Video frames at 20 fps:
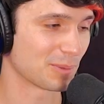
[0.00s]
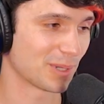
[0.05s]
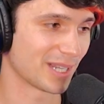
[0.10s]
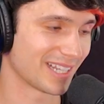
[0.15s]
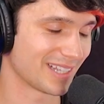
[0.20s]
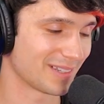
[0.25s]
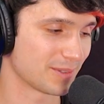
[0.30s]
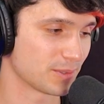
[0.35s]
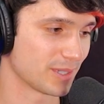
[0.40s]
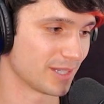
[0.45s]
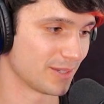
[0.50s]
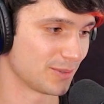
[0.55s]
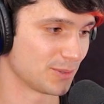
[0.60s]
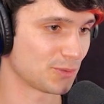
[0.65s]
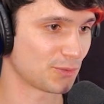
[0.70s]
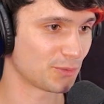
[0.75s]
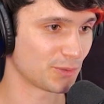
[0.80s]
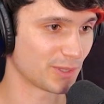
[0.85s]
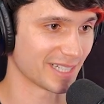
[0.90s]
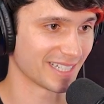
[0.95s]
but it
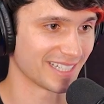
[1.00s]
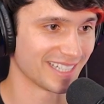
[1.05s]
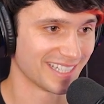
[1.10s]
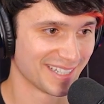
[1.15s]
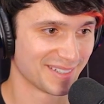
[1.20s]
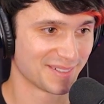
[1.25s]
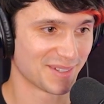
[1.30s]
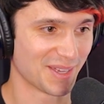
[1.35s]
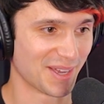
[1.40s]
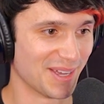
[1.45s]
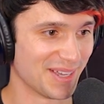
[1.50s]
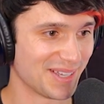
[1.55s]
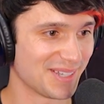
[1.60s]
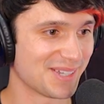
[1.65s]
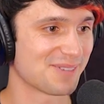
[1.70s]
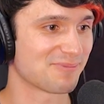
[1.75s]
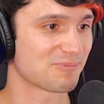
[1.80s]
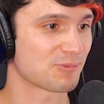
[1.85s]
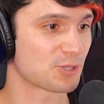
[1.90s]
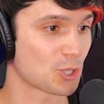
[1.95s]
was free.
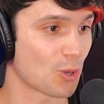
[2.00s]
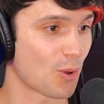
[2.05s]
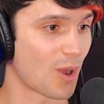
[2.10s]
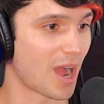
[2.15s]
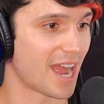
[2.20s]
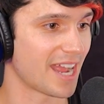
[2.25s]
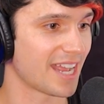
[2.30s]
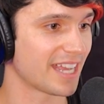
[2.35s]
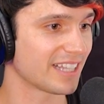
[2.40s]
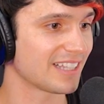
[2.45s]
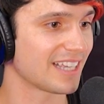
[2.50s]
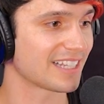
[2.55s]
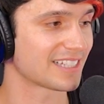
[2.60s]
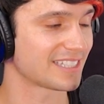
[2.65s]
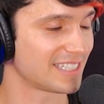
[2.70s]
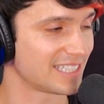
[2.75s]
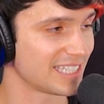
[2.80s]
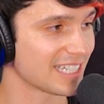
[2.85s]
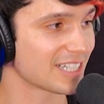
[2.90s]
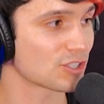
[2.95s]
So I had like
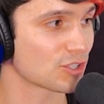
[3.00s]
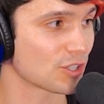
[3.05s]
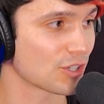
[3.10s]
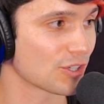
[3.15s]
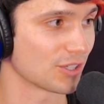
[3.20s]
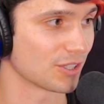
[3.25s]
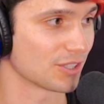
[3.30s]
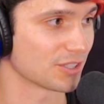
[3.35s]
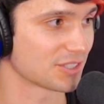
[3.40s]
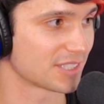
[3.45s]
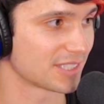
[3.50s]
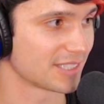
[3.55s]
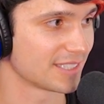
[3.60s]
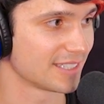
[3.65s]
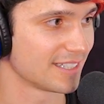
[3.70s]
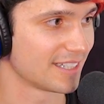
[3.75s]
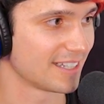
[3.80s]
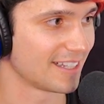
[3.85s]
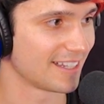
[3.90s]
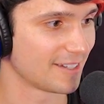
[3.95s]
6 girls
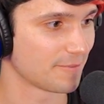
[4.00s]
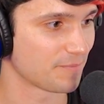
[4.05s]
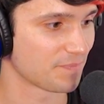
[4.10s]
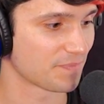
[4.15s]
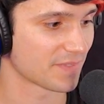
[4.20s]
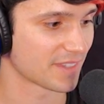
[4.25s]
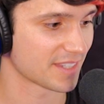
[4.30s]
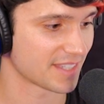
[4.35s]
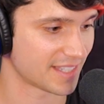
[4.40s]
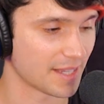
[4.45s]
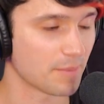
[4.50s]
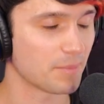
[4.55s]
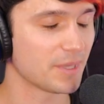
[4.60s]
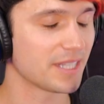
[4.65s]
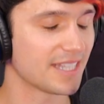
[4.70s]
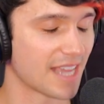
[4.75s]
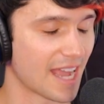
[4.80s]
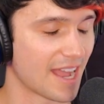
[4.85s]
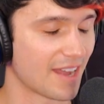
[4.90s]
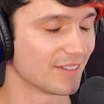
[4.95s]
sit me
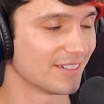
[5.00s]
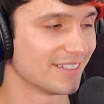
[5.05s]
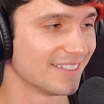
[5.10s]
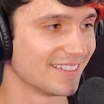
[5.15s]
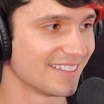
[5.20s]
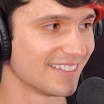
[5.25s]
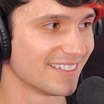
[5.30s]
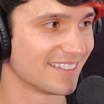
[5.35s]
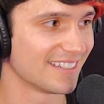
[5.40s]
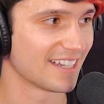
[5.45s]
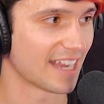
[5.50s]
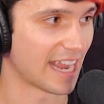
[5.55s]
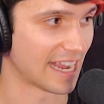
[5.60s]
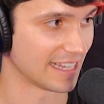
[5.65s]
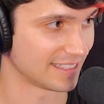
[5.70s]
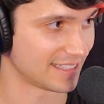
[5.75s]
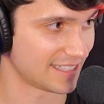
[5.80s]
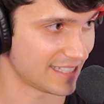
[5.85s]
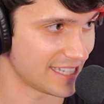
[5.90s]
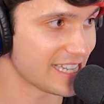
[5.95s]
down
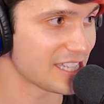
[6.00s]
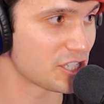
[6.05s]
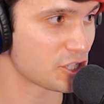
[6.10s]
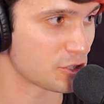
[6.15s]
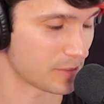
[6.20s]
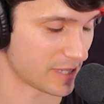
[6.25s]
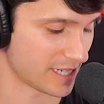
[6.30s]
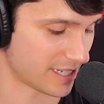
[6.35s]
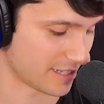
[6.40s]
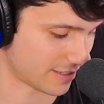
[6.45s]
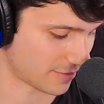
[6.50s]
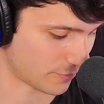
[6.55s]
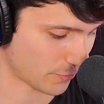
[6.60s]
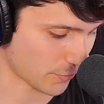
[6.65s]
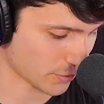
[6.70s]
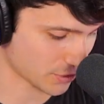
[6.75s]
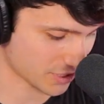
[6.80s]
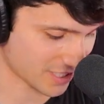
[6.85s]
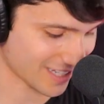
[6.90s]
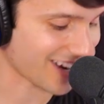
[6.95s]
and teach me.
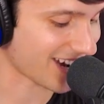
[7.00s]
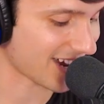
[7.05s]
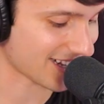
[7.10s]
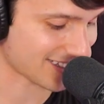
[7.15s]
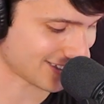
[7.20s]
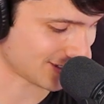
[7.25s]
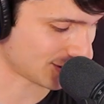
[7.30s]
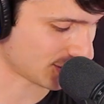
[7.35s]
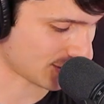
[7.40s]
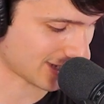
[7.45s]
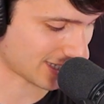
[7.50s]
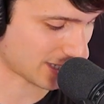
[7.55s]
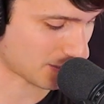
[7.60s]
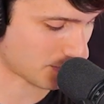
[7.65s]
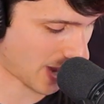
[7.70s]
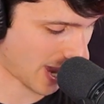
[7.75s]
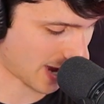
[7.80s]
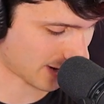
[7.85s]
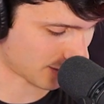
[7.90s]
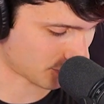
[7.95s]
First, I got to look at the
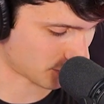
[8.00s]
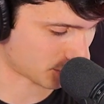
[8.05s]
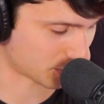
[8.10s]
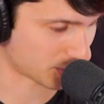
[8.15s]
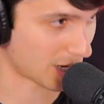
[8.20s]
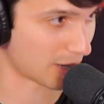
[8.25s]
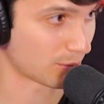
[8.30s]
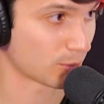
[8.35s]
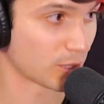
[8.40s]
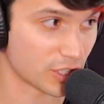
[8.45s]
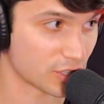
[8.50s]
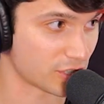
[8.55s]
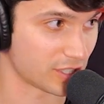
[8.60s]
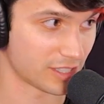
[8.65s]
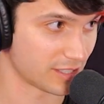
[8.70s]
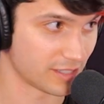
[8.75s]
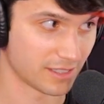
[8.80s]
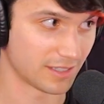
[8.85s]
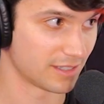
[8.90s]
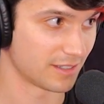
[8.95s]
back of a bra,
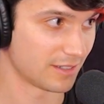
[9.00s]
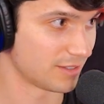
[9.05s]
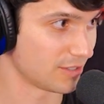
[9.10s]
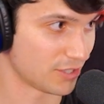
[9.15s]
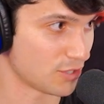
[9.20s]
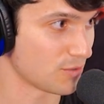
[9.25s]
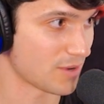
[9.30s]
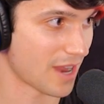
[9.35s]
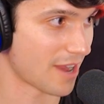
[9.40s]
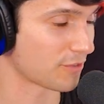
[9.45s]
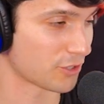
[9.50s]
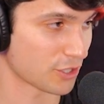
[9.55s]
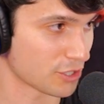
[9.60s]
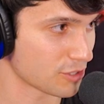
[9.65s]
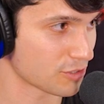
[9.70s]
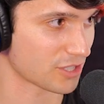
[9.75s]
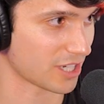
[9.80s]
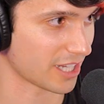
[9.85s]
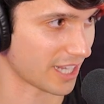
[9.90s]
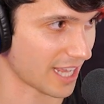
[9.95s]
which you never
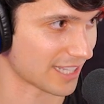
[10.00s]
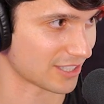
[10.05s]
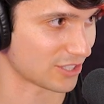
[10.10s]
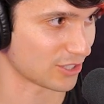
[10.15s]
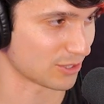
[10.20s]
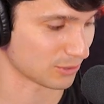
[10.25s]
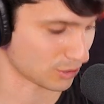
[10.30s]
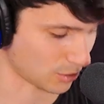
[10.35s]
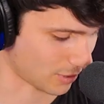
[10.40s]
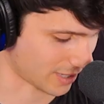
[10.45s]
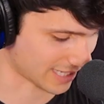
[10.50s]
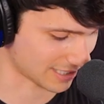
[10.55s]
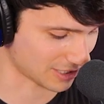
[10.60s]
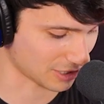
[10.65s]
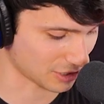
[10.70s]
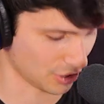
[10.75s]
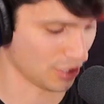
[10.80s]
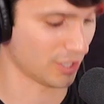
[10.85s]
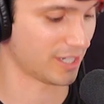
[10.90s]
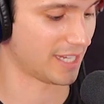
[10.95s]
usually get to. So I got
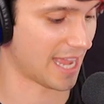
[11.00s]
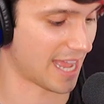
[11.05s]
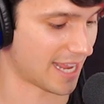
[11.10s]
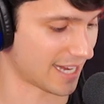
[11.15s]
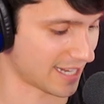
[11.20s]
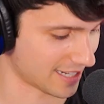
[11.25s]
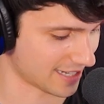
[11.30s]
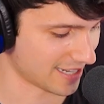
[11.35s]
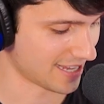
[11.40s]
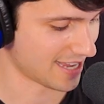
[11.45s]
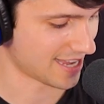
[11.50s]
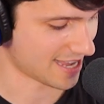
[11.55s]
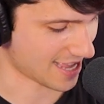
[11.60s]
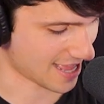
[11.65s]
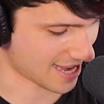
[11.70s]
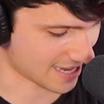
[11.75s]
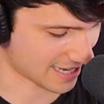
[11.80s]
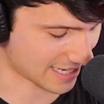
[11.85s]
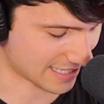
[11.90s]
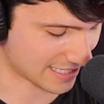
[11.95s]
to look at it,
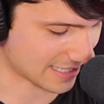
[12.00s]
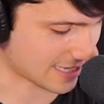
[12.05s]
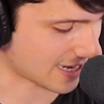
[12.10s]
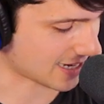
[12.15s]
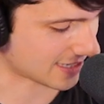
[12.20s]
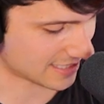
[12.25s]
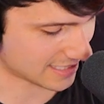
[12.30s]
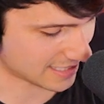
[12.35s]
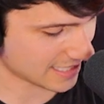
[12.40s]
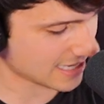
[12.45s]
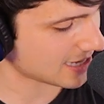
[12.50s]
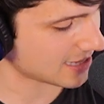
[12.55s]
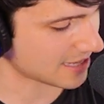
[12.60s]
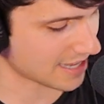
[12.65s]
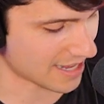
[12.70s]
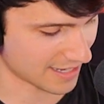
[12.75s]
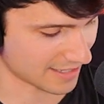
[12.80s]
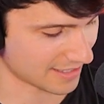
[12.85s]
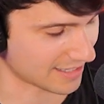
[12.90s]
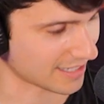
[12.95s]
and I got to like see
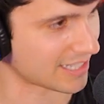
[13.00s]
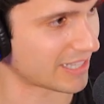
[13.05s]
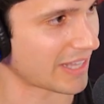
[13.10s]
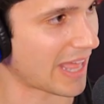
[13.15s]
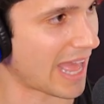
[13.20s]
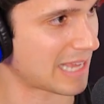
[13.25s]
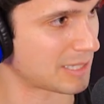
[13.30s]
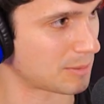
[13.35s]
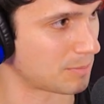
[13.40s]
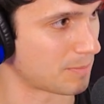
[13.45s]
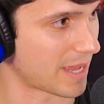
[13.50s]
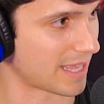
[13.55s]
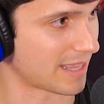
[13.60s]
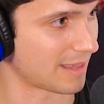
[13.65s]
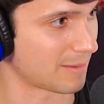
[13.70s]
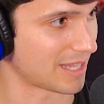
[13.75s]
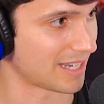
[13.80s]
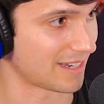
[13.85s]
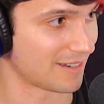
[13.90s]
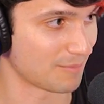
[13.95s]
the clasp
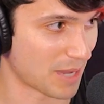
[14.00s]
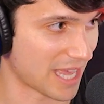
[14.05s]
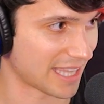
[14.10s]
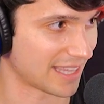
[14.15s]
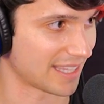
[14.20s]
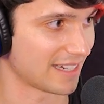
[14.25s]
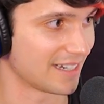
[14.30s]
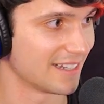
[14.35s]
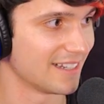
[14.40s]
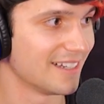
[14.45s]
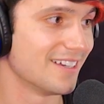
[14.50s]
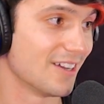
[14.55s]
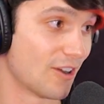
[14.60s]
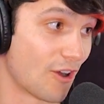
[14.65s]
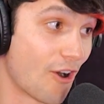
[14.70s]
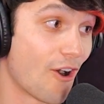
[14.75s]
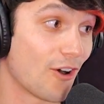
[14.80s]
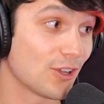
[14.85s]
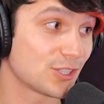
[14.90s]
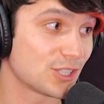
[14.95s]
method.
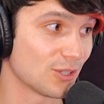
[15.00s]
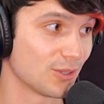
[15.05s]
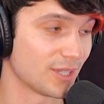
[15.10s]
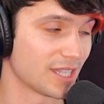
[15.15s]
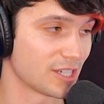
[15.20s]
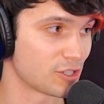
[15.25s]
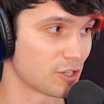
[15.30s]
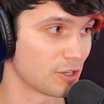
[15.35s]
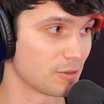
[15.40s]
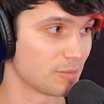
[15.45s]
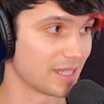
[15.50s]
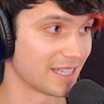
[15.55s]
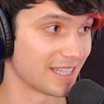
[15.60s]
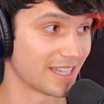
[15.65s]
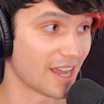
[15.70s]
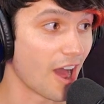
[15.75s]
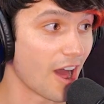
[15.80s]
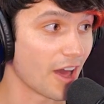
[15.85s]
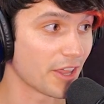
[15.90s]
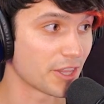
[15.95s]
Also, they showed me
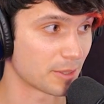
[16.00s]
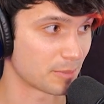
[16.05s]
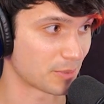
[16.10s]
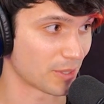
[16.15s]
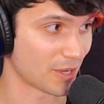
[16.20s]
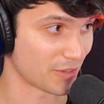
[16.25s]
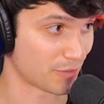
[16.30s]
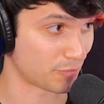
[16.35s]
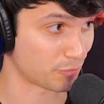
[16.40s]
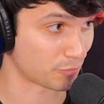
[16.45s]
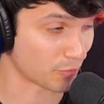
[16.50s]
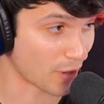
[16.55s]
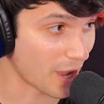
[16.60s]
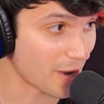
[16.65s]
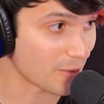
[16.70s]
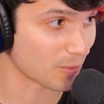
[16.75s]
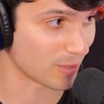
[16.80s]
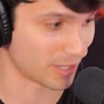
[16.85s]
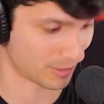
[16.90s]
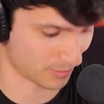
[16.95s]
the other bra, the
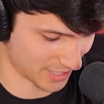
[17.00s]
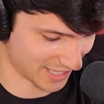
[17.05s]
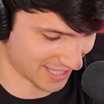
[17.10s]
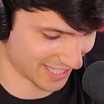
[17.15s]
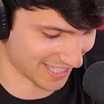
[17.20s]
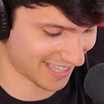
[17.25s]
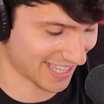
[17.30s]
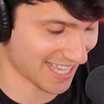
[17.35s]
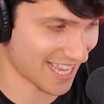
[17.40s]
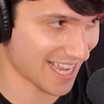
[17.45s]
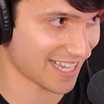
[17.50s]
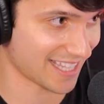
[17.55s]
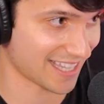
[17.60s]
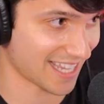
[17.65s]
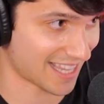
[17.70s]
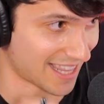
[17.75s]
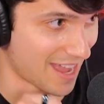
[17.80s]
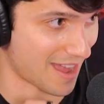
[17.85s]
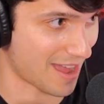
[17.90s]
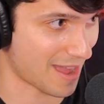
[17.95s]
front one with the thing and
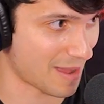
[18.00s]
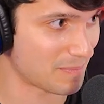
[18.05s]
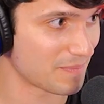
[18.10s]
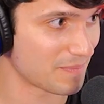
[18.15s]
then the up.